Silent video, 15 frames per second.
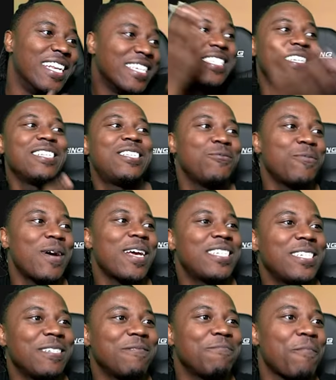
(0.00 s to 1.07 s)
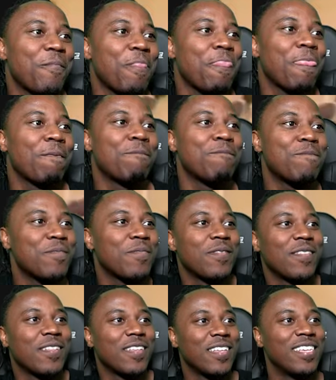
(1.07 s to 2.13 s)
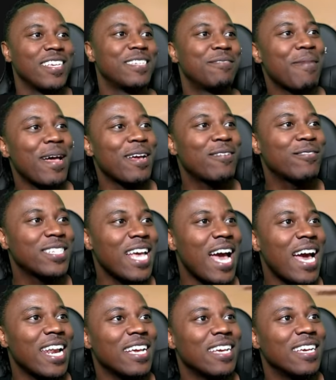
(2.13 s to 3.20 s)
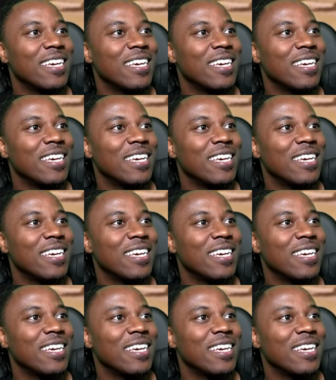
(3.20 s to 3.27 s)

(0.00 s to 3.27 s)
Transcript: situation, is Michael to Scottie.